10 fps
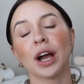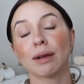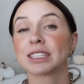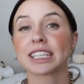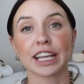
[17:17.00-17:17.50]

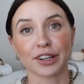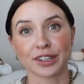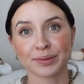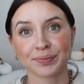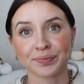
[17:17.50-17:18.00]
I'm
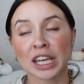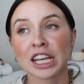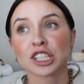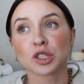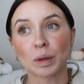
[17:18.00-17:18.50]
scared.
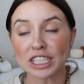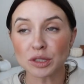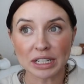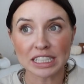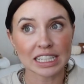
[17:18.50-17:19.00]

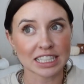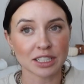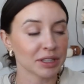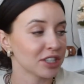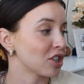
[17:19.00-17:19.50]
2020
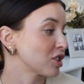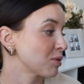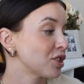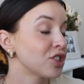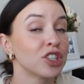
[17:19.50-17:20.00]
Dancing with the
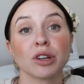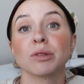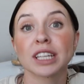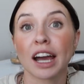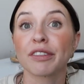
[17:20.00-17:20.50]
Stars was
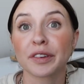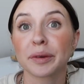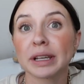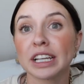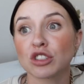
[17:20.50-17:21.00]
so tough
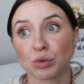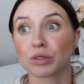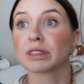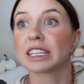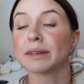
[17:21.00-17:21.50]
for me,
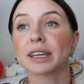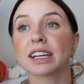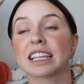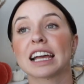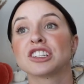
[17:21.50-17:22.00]
truly,
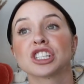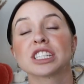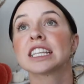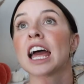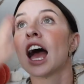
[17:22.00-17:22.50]
because I
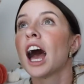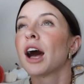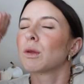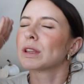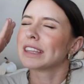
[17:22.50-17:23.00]
just...
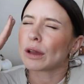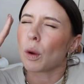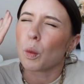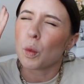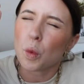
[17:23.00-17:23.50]

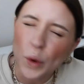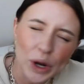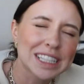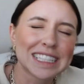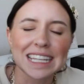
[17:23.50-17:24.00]
like
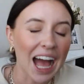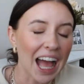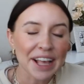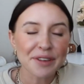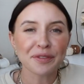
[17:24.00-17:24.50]
would
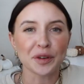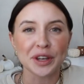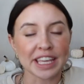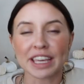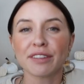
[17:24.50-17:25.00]
die for
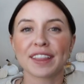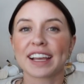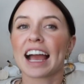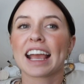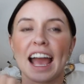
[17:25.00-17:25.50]
Neve.
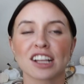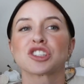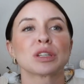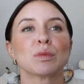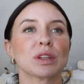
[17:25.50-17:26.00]
Like, I
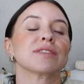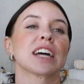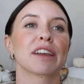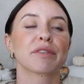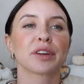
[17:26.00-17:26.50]
actually would have
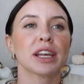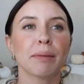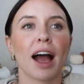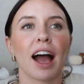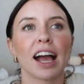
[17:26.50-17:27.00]
died for
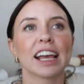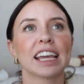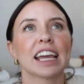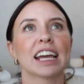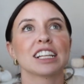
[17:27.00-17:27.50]
him.
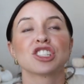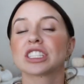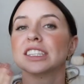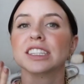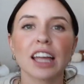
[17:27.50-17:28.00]
I
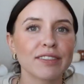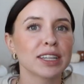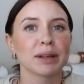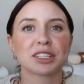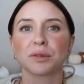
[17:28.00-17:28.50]
just
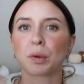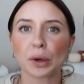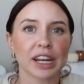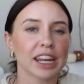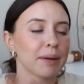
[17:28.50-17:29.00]
loved him. I
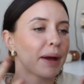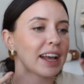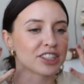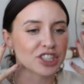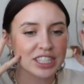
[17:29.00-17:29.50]
supported him.
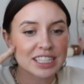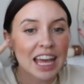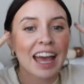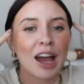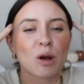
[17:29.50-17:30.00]
I just
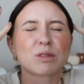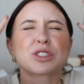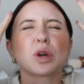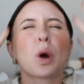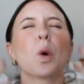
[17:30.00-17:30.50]

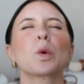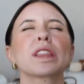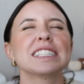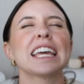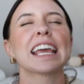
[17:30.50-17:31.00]
was
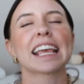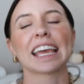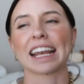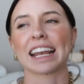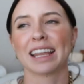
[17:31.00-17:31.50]
totally
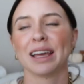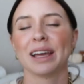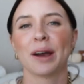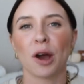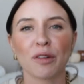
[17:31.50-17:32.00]
taken
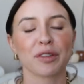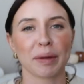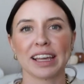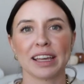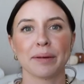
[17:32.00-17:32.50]
over
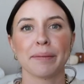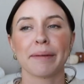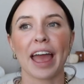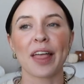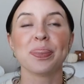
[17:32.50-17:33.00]
by him.
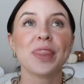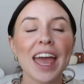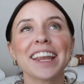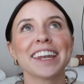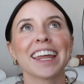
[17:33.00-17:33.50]
And
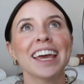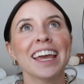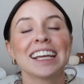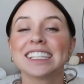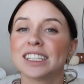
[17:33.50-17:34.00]
then
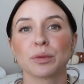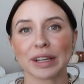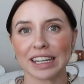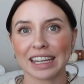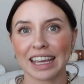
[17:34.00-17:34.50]
he didn't
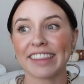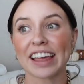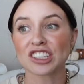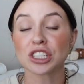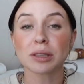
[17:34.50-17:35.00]
win.
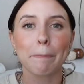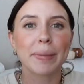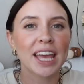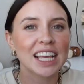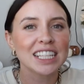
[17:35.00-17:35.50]
And that just
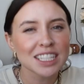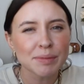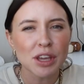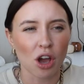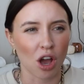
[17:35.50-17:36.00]

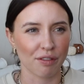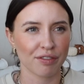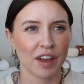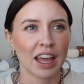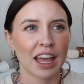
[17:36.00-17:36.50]
pissed me
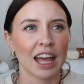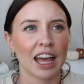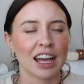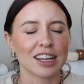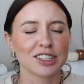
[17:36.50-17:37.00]
off.
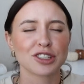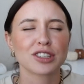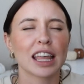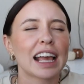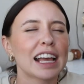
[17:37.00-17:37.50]

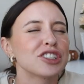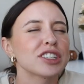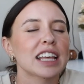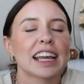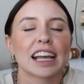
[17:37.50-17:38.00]
Like, I
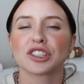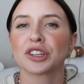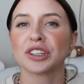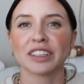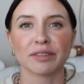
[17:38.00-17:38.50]

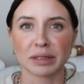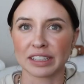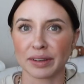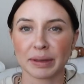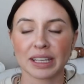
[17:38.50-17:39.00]
actually couldn't even
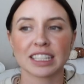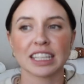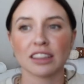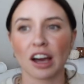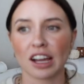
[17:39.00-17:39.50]
believe it, because
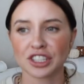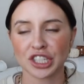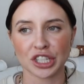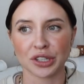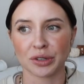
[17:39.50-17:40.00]
he
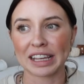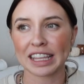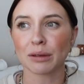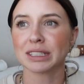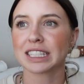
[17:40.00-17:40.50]
lost to, I
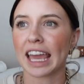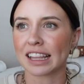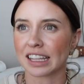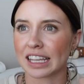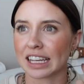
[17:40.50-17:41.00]
think it was
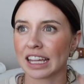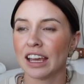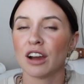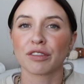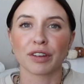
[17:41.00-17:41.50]
Caitlin
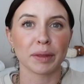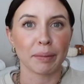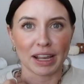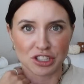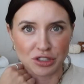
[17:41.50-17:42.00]
from
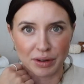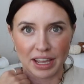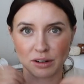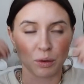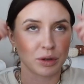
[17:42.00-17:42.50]
The
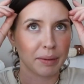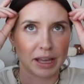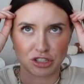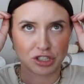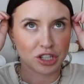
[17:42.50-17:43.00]
Bachelorette or The
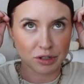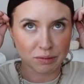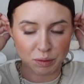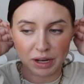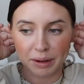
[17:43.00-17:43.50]
Bachelor, don't know
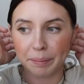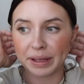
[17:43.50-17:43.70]
which one.